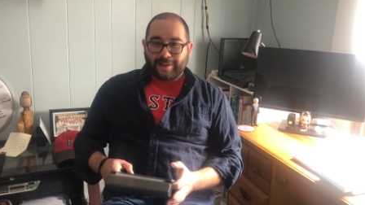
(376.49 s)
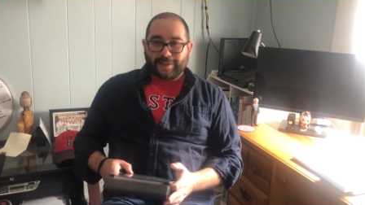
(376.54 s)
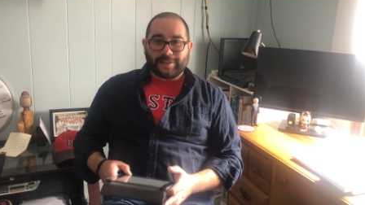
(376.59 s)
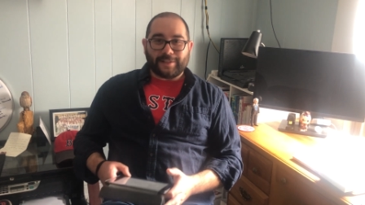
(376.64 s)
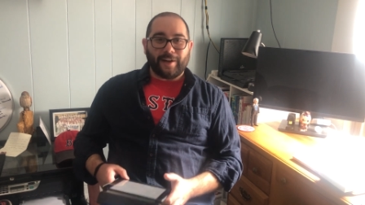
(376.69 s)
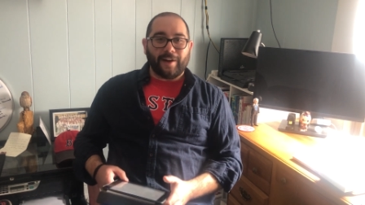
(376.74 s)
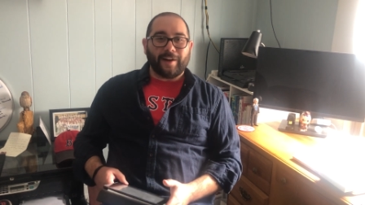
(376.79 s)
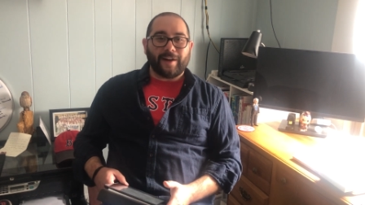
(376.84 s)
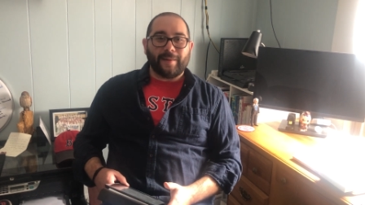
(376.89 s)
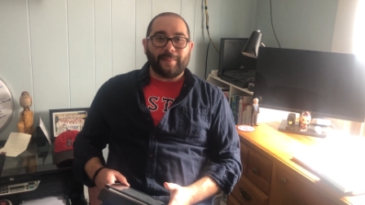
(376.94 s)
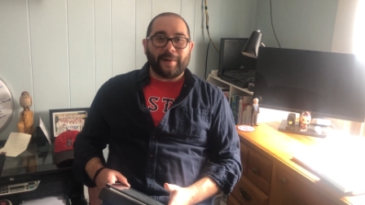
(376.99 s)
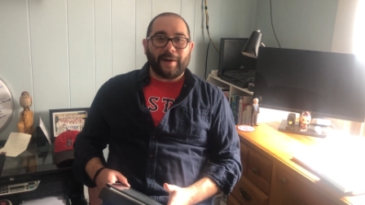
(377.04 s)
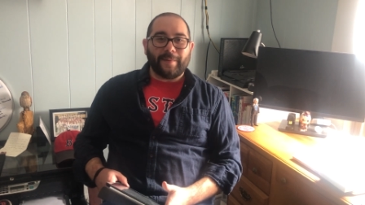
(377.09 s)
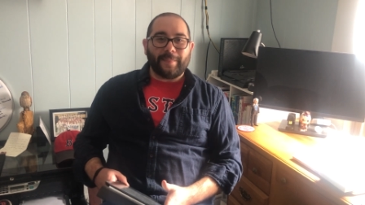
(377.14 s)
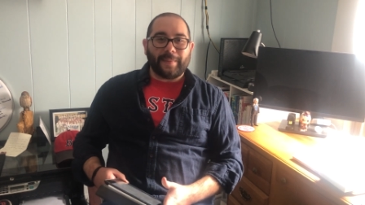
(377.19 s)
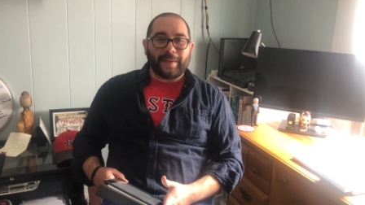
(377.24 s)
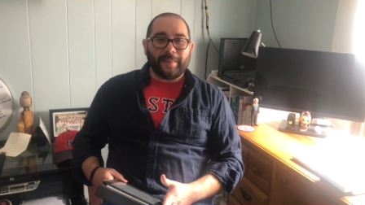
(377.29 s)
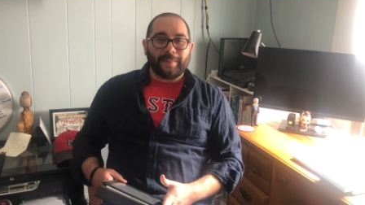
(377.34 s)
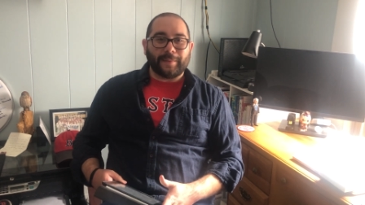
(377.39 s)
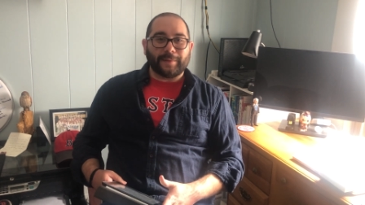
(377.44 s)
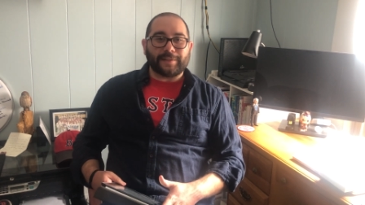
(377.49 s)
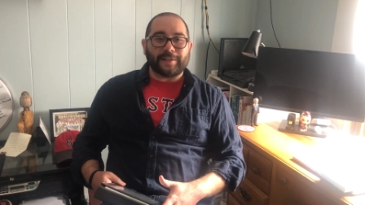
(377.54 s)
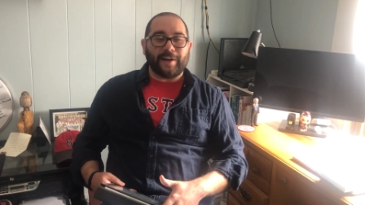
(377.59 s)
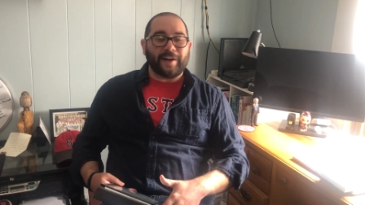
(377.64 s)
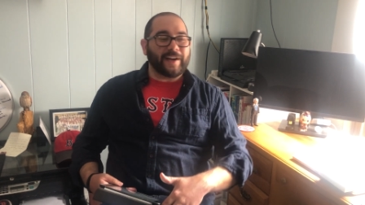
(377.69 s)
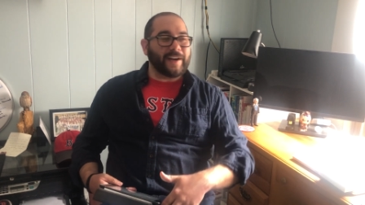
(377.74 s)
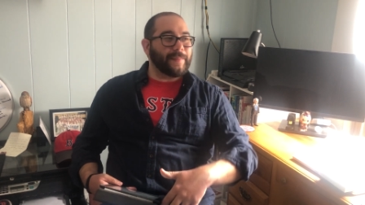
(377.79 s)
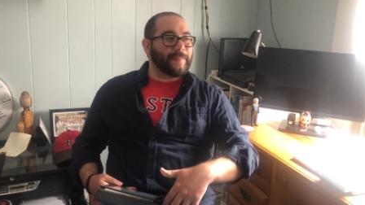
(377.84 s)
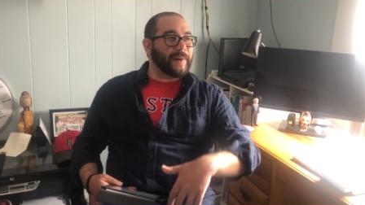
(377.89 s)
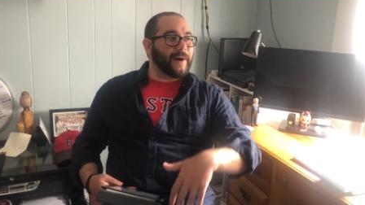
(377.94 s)
talking about people
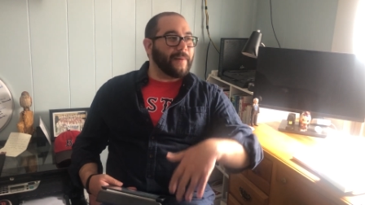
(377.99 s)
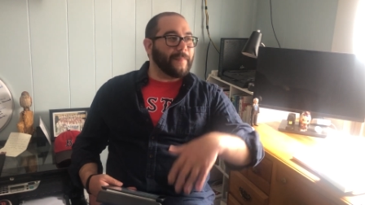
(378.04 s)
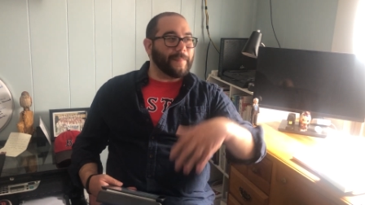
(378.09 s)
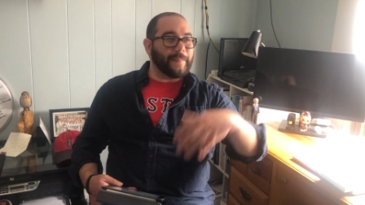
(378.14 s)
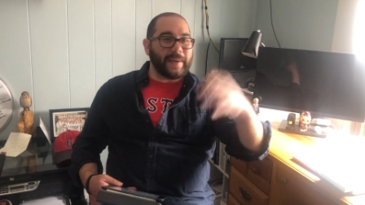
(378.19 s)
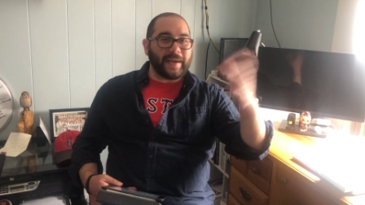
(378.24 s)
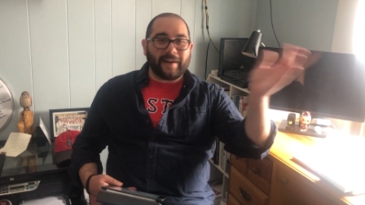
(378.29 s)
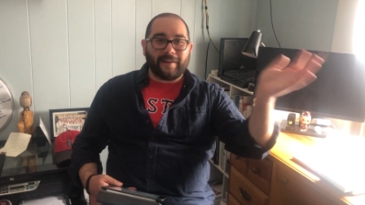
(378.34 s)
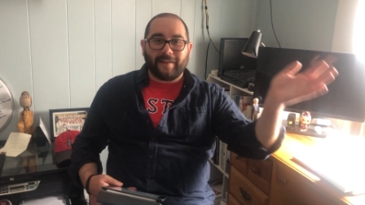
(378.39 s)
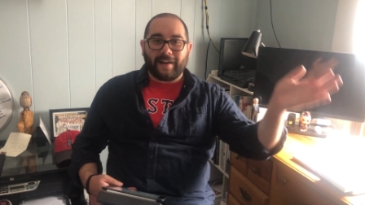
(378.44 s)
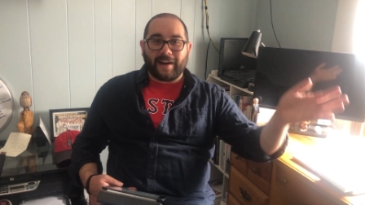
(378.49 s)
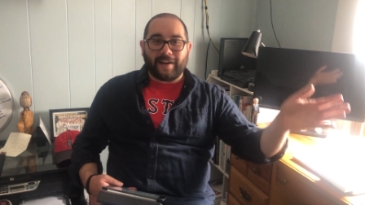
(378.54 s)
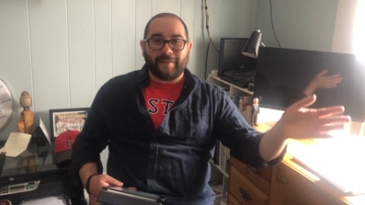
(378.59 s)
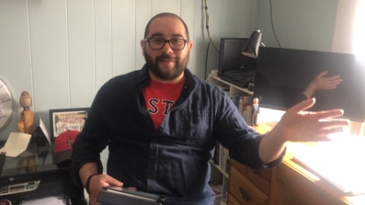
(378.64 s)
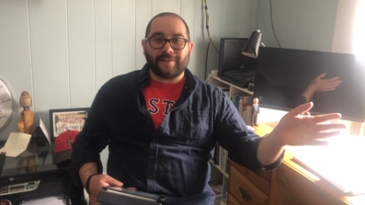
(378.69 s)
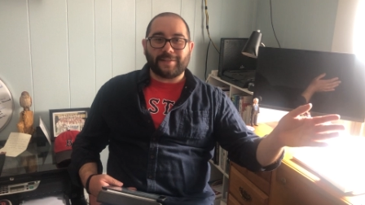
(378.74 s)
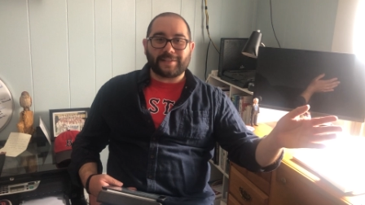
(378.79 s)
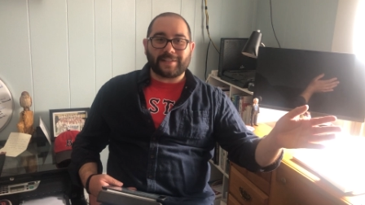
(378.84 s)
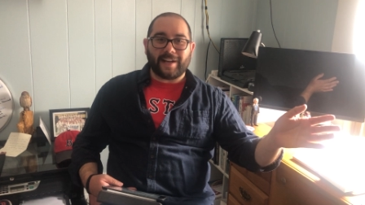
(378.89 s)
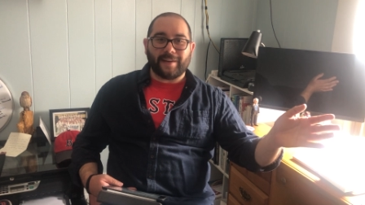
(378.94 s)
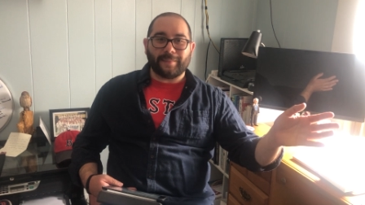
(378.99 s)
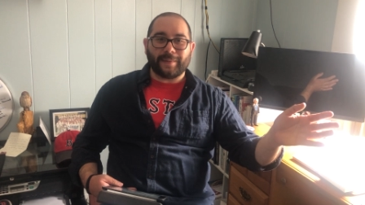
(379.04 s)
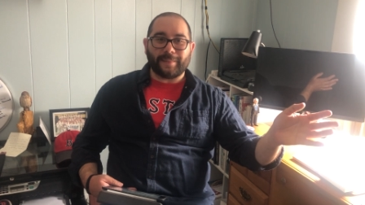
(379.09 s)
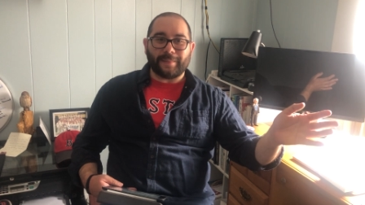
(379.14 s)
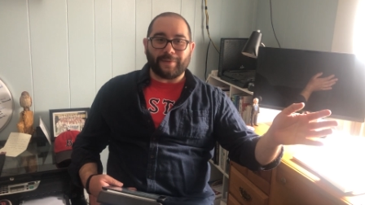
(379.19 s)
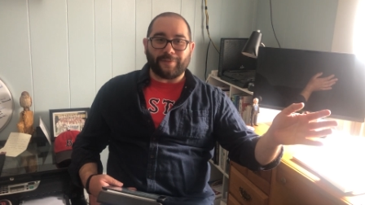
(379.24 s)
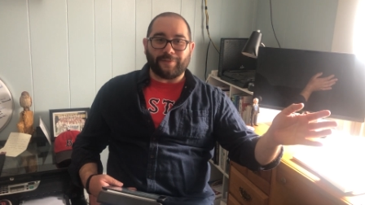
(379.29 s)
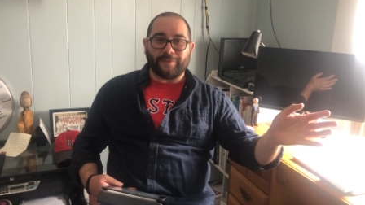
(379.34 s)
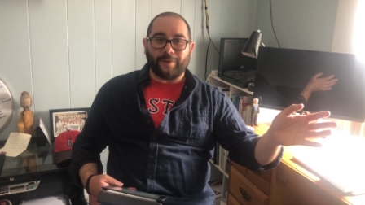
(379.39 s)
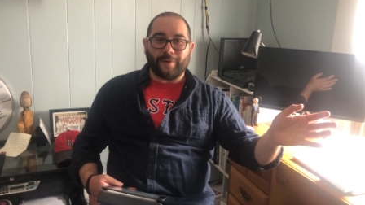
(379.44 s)
talking about better eras coming
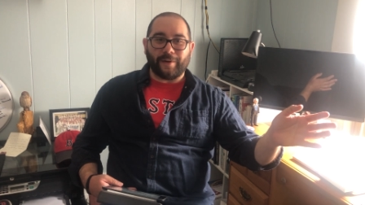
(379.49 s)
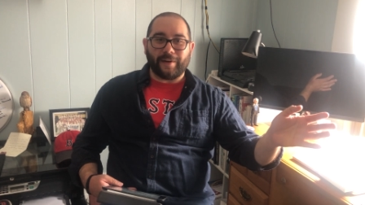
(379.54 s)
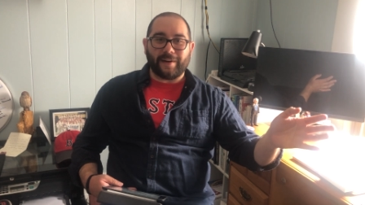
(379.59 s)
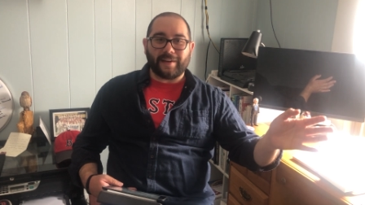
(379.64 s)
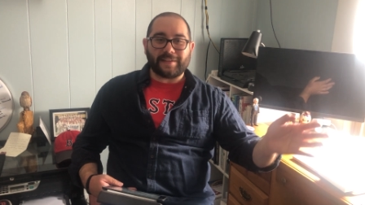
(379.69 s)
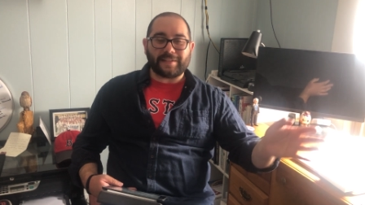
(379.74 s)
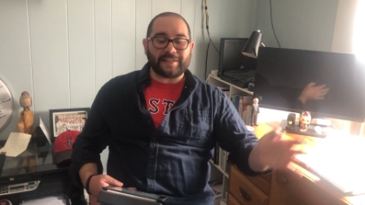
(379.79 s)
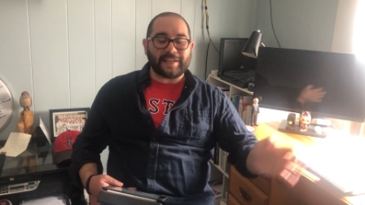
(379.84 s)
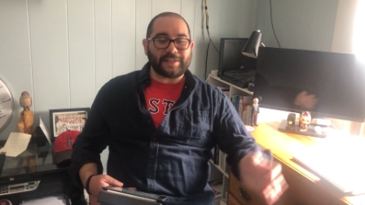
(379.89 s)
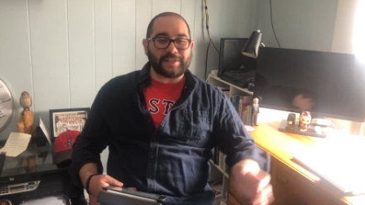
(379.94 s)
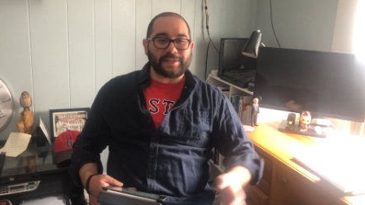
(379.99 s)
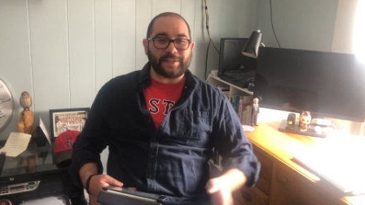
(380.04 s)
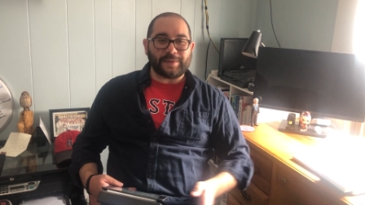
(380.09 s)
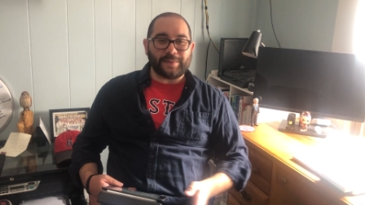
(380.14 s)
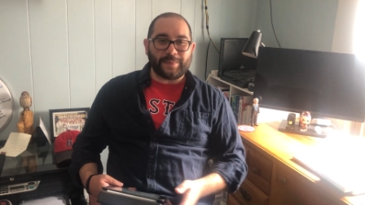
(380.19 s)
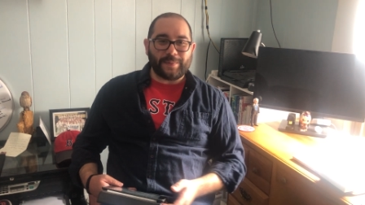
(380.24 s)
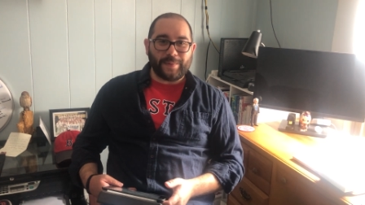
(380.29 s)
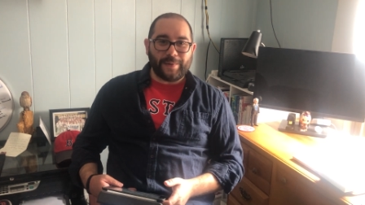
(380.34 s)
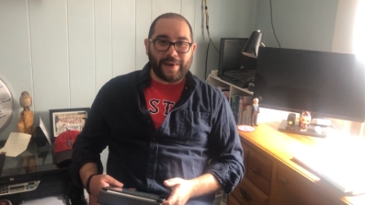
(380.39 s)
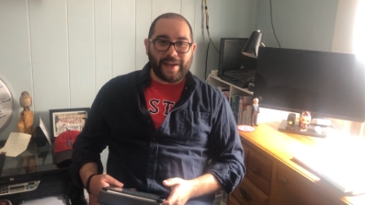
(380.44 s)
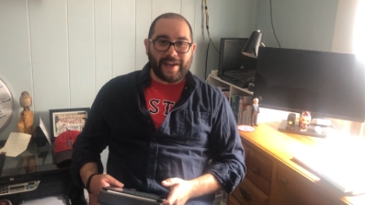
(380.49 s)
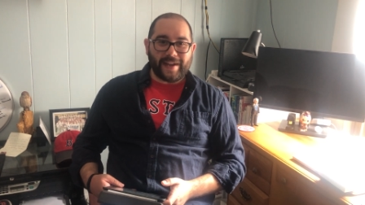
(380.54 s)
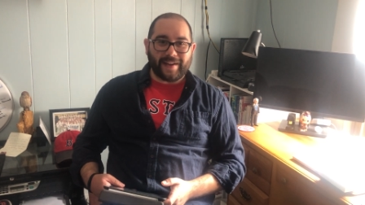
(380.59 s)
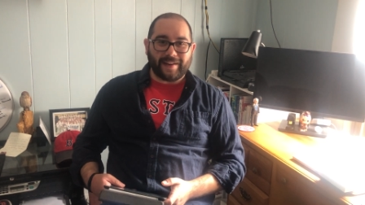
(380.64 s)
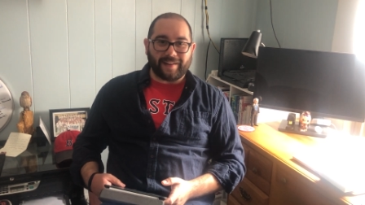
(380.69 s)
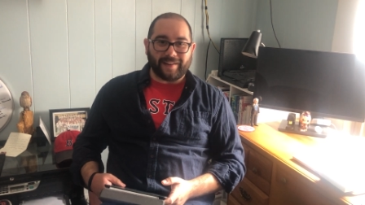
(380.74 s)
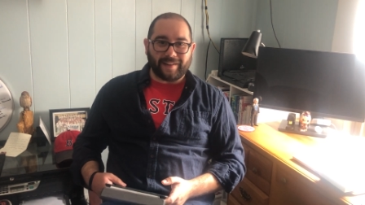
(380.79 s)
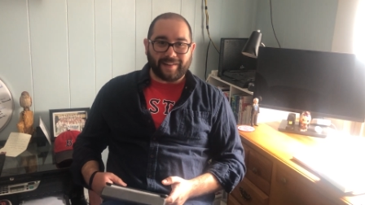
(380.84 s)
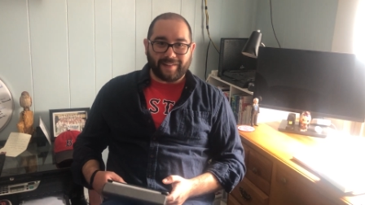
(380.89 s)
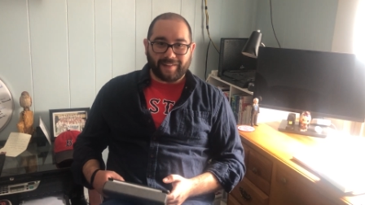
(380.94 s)
before us. That's so
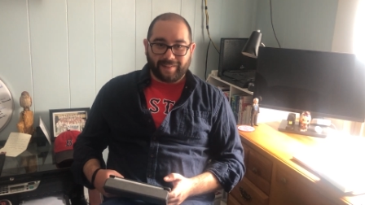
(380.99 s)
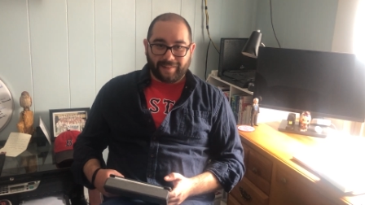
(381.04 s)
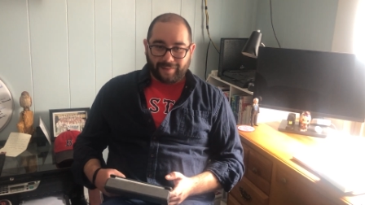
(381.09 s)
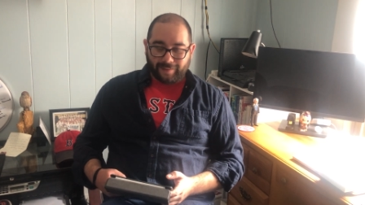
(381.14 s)
weird.